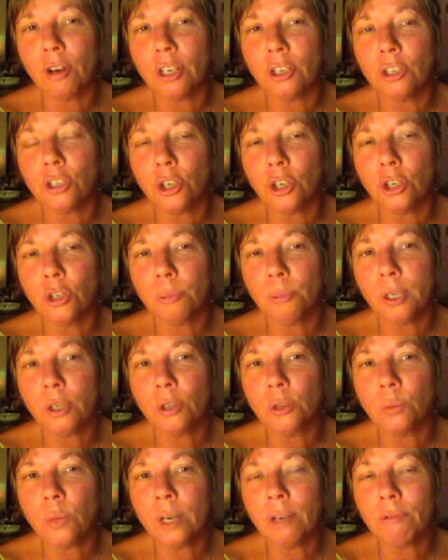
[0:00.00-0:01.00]
own internal,
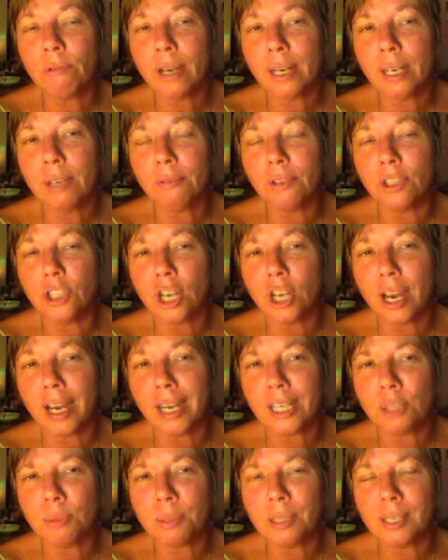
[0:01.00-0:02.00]
because we're ready for
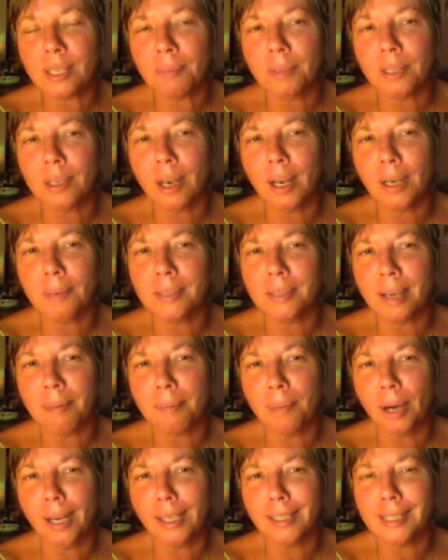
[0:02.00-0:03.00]
change. But sometimes our
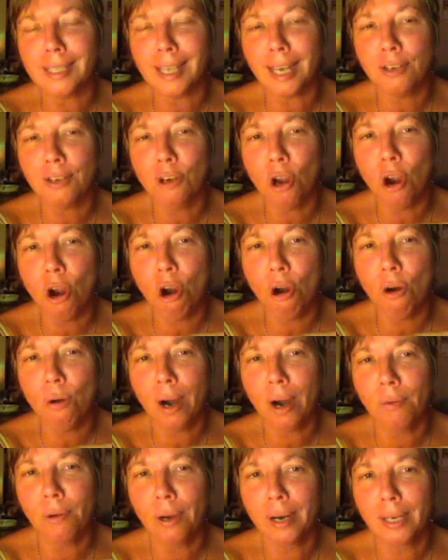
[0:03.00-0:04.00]
minds say, no,
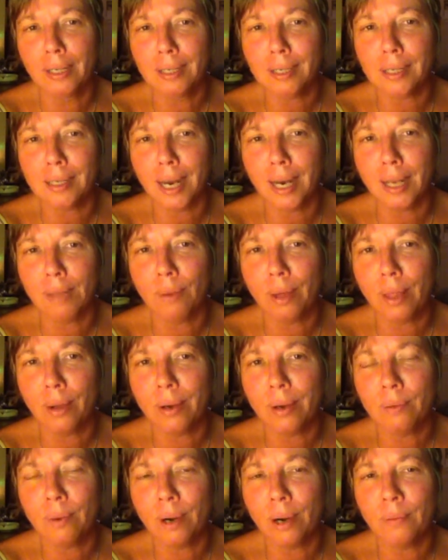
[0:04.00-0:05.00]
I want to stay
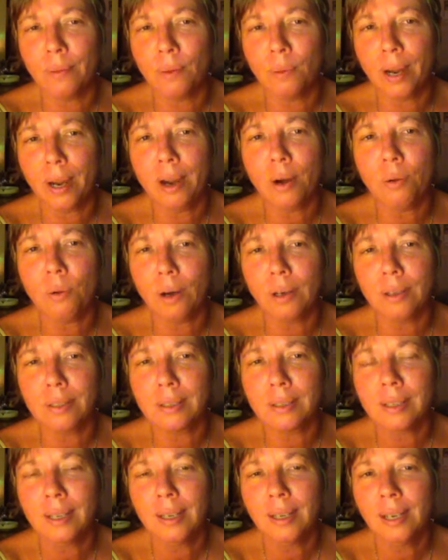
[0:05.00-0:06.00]
the way I
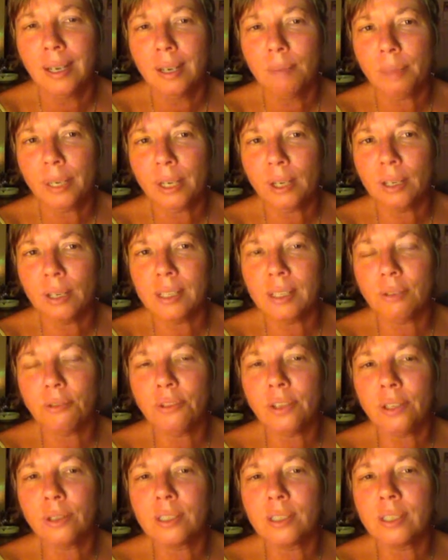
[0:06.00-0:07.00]
was, because it
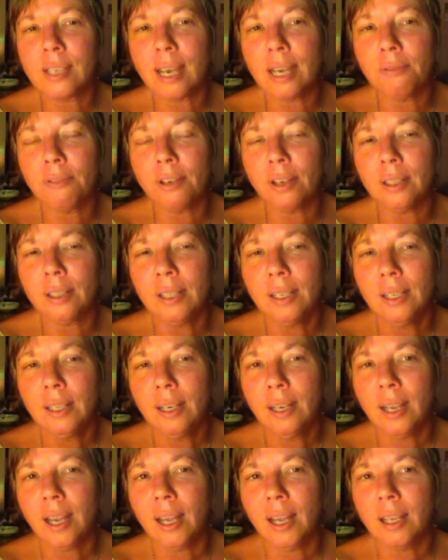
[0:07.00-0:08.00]
feels safer.
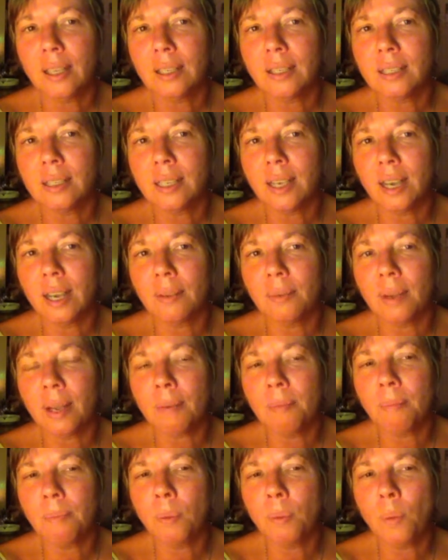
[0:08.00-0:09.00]

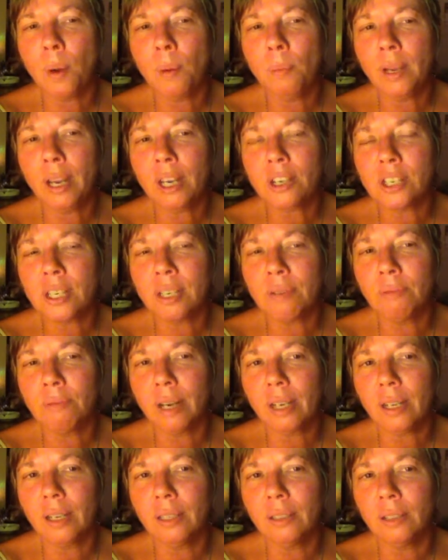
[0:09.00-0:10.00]
But when we actually
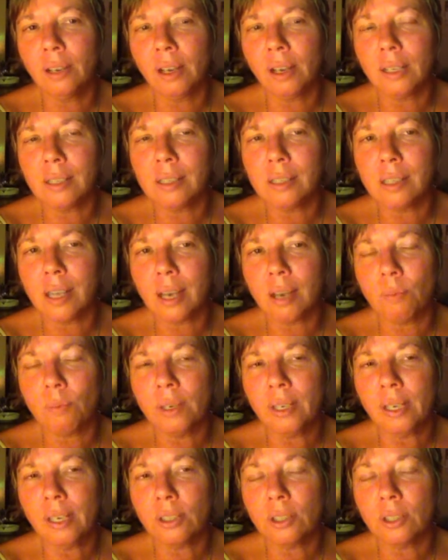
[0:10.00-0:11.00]
recognize that
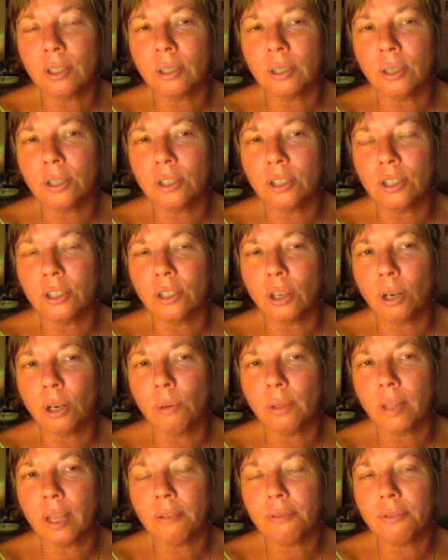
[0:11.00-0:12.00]
we need to learn to go
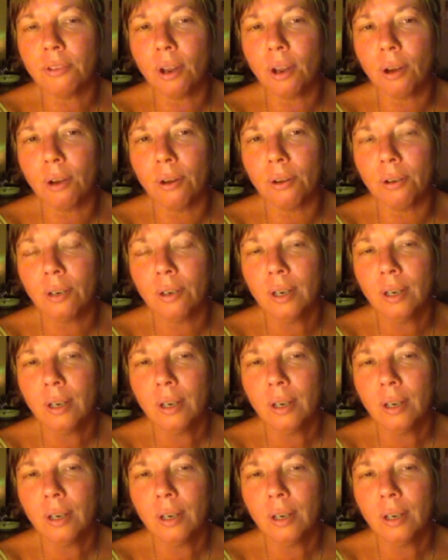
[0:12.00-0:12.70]
with that flow,